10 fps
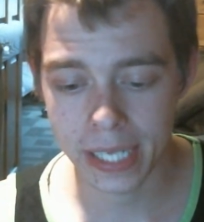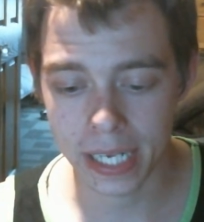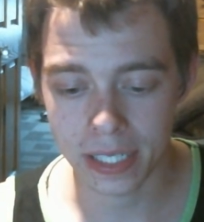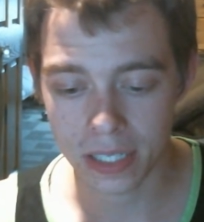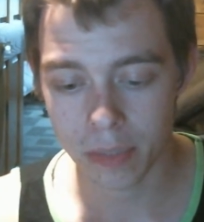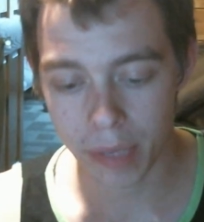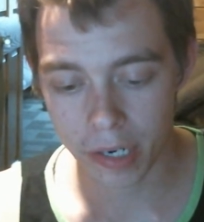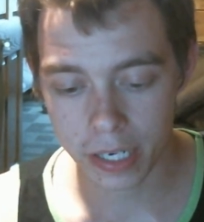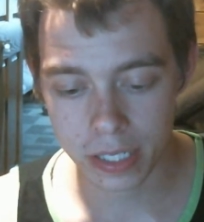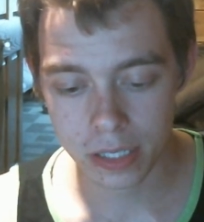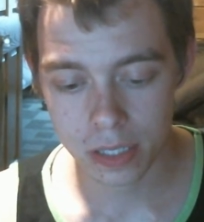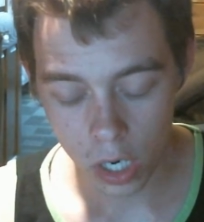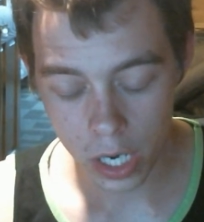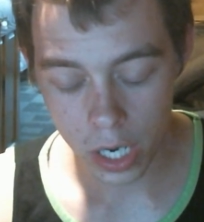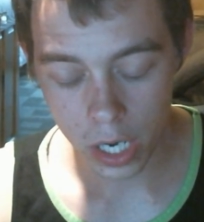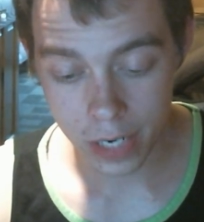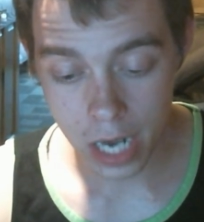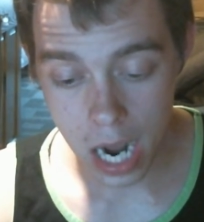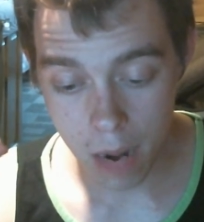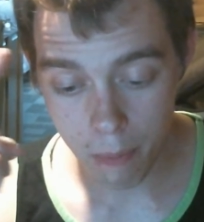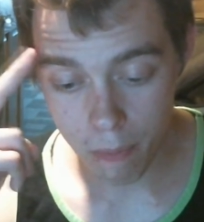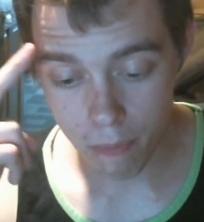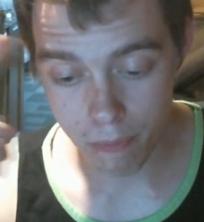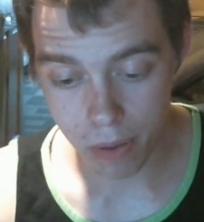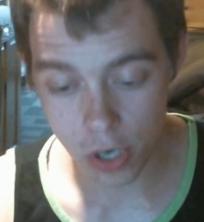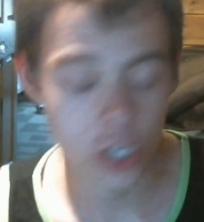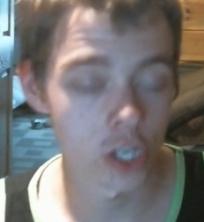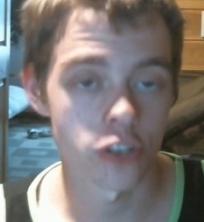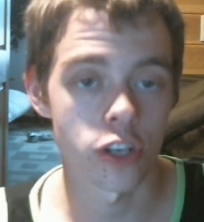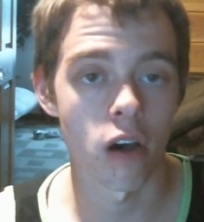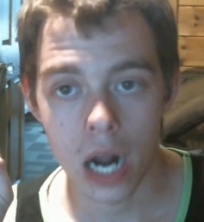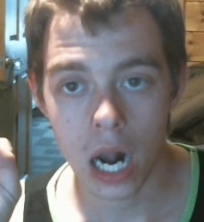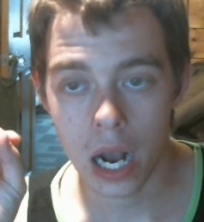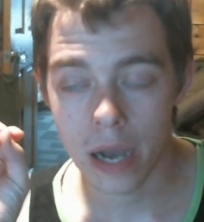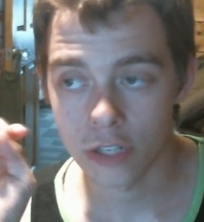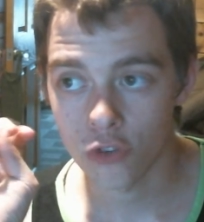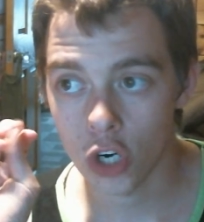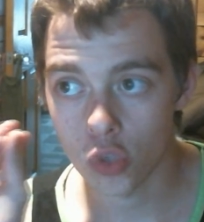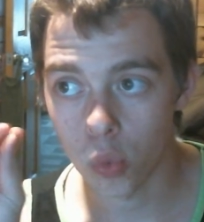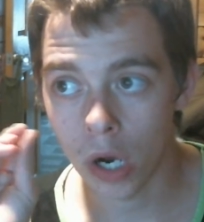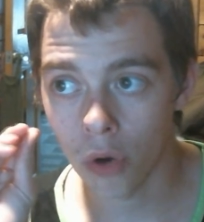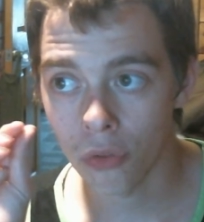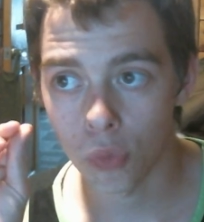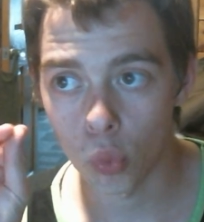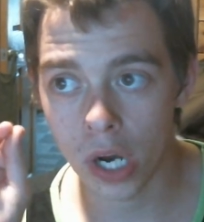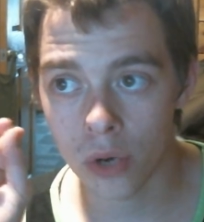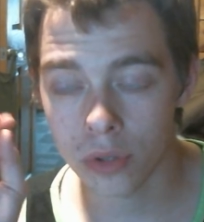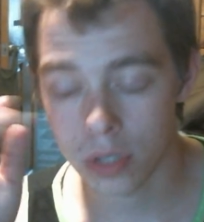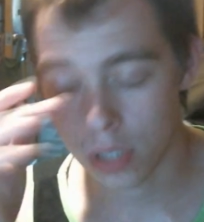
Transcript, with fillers: takes experience and uh, pushing yourself. Uh, as far as wealth, wealth